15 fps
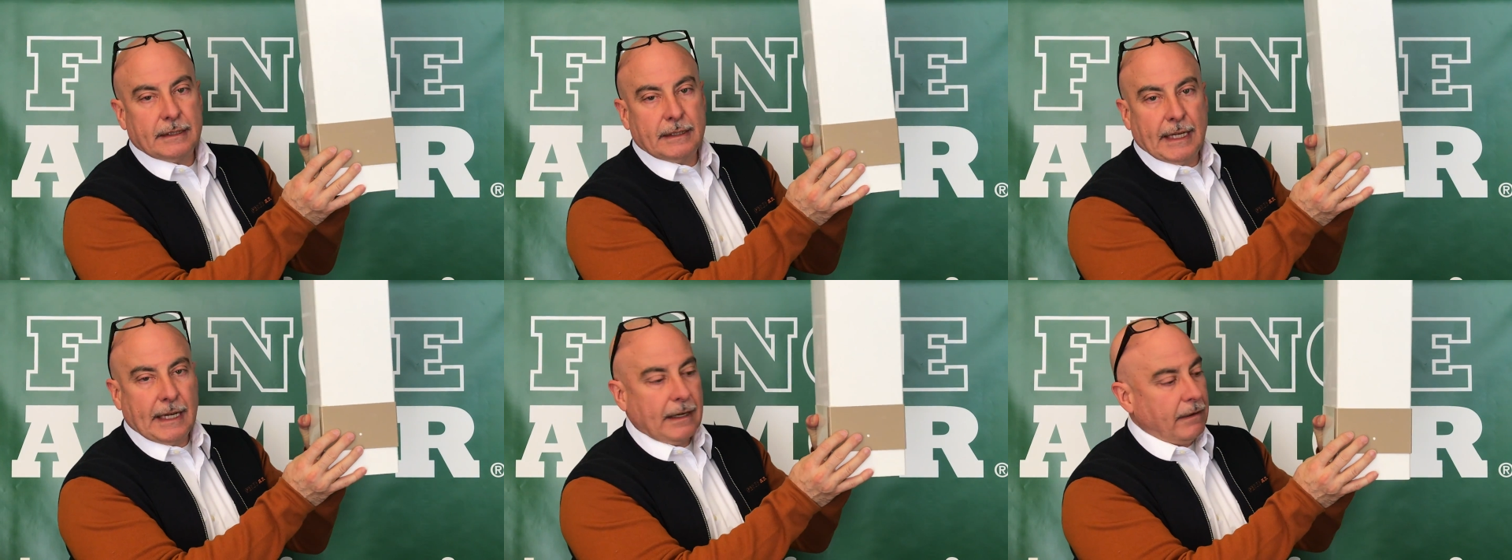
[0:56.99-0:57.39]

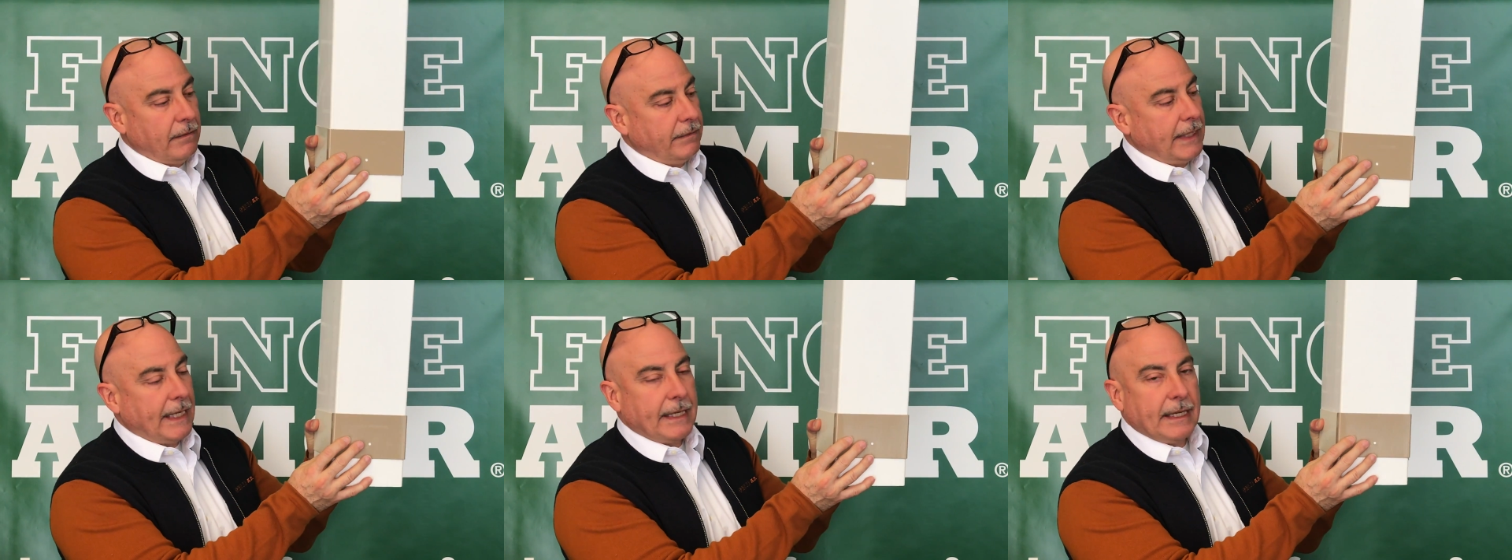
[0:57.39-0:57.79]
to
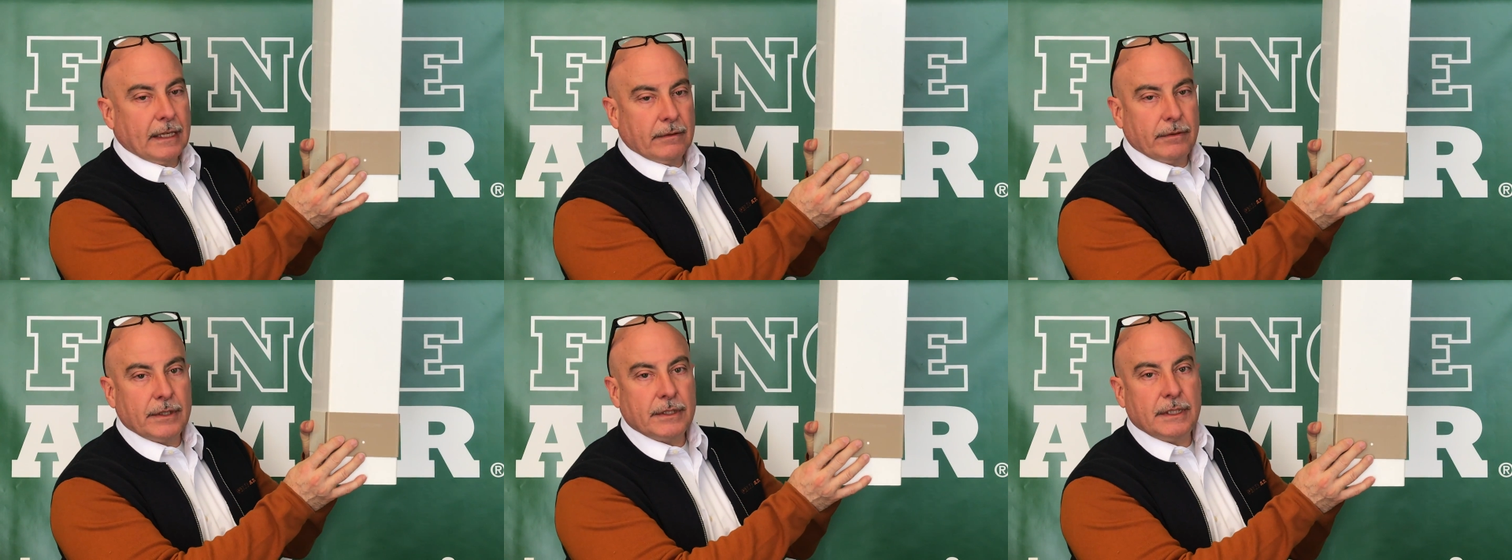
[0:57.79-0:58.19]
have that
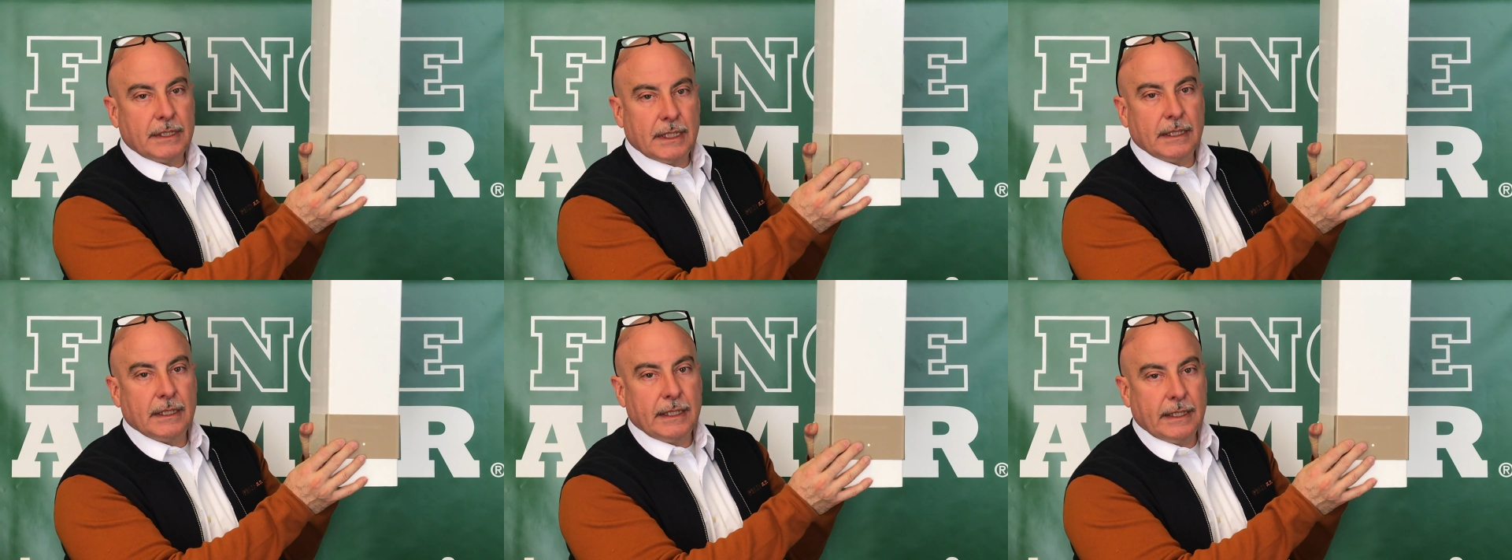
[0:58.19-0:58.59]
kind of
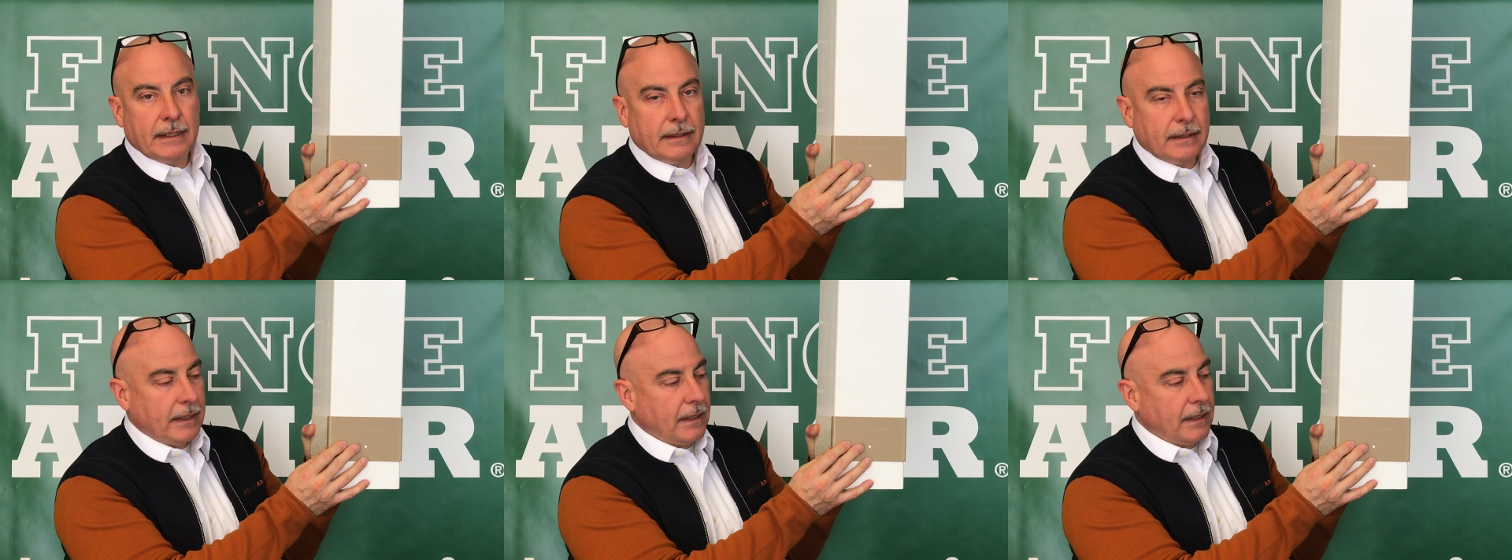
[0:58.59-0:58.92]
versatility.